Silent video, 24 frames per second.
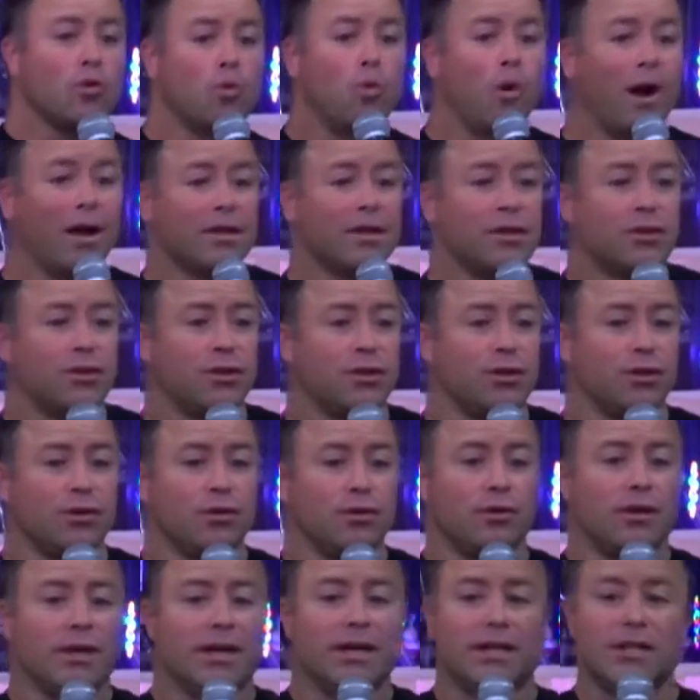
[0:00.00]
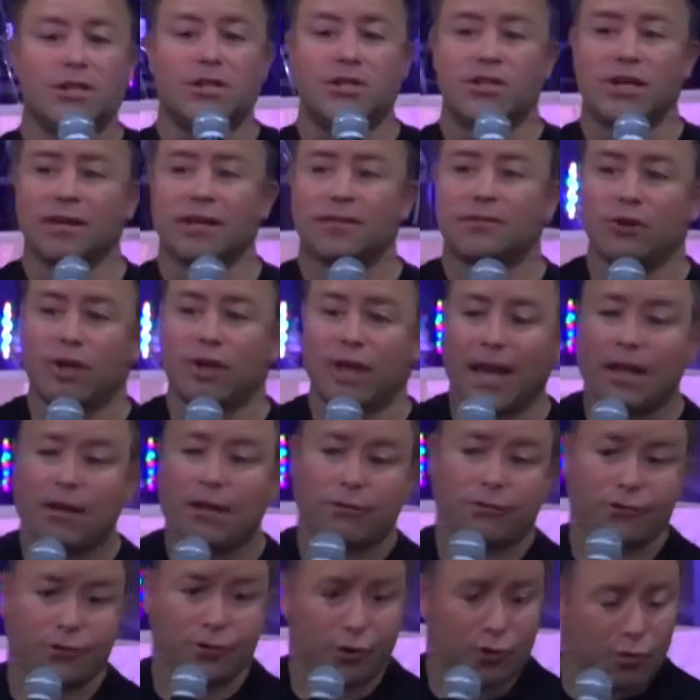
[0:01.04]
want you just to get
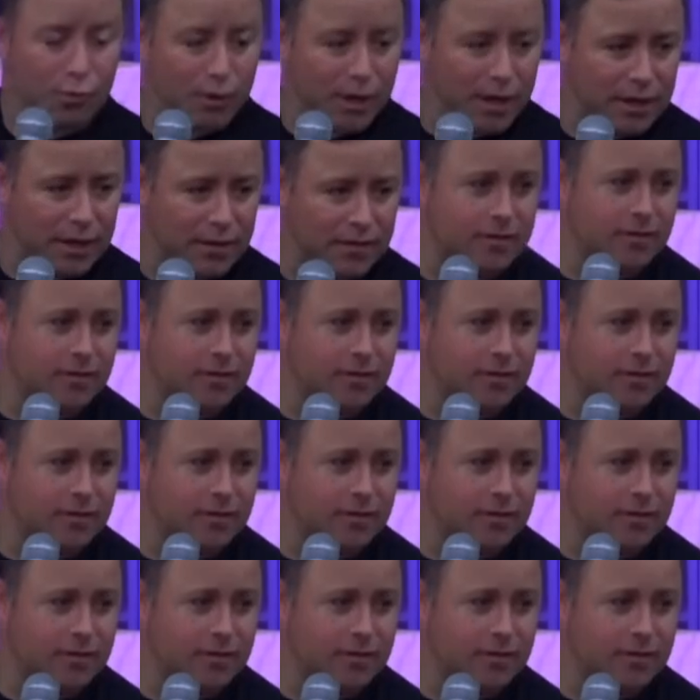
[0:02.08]
through it.